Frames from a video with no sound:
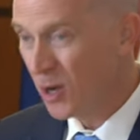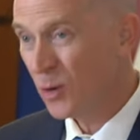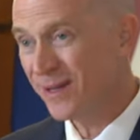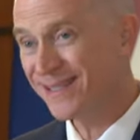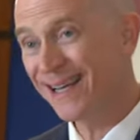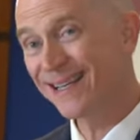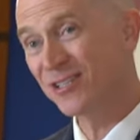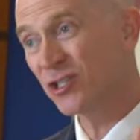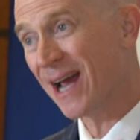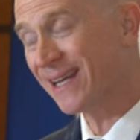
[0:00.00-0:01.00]
We see it
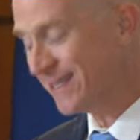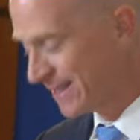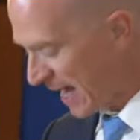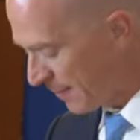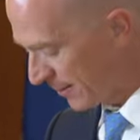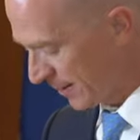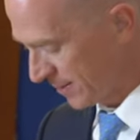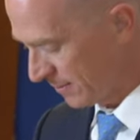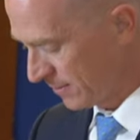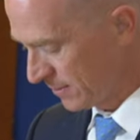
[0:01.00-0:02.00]
in Chinese
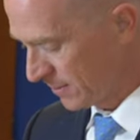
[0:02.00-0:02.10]
capitalism,